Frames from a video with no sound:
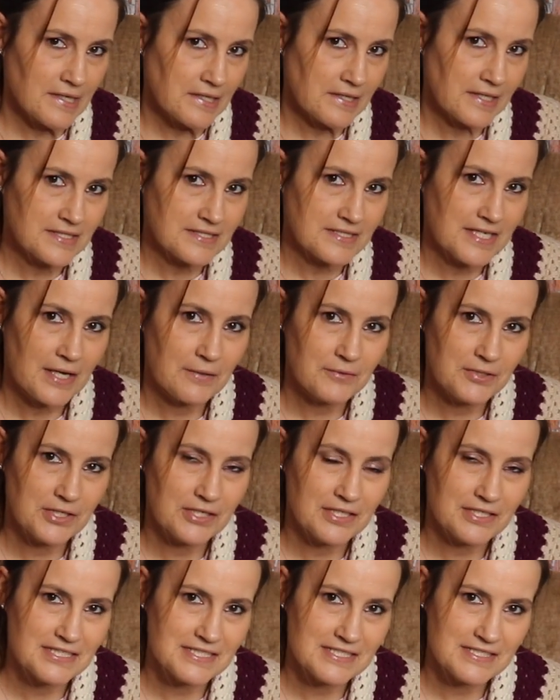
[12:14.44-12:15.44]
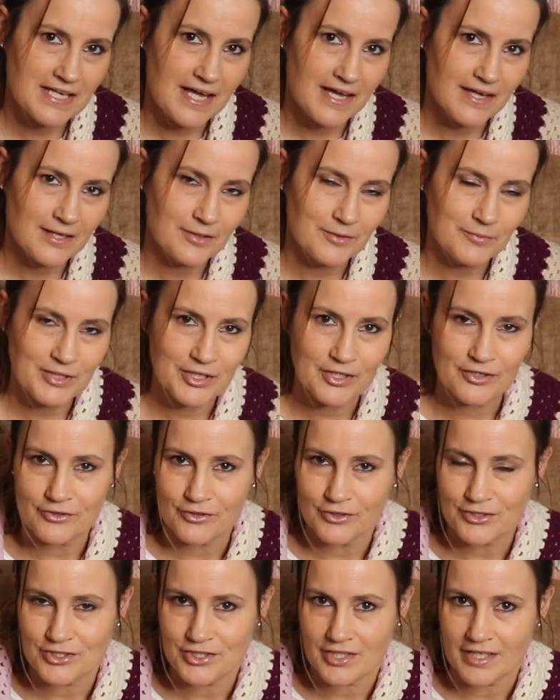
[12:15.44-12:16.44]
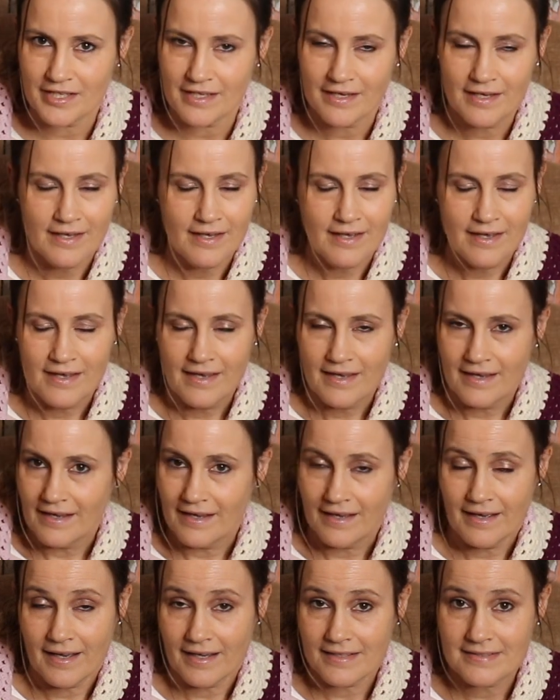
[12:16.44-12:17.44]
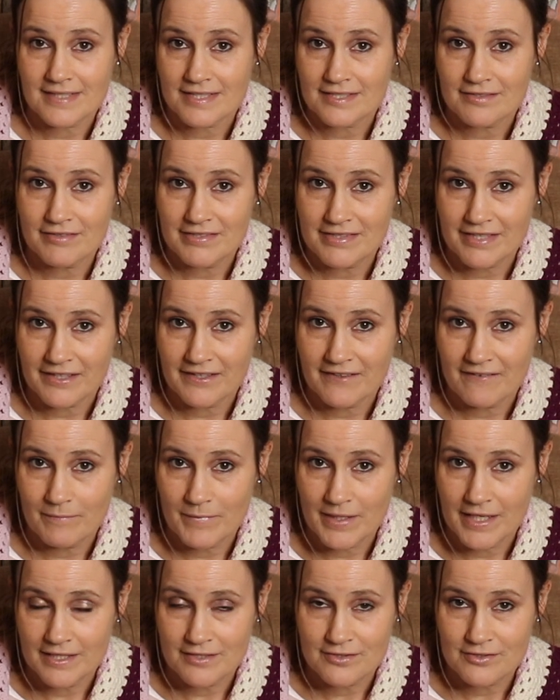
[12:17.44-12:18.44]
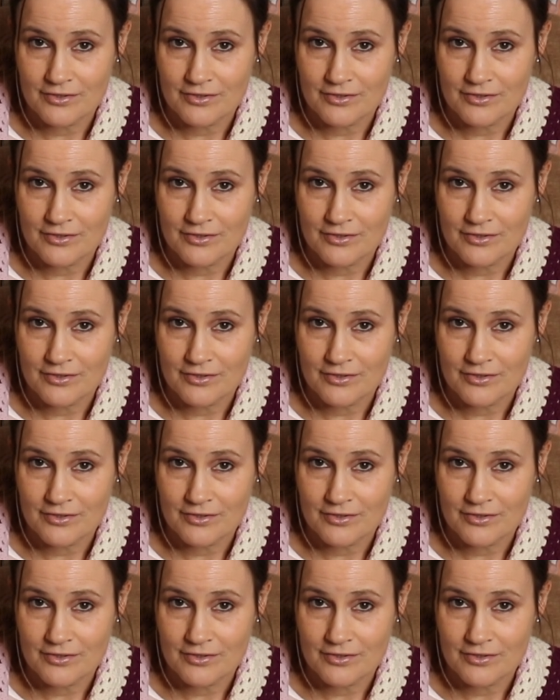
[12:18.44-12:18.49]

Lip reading: that's how you can style up your crochet accessories that you've made.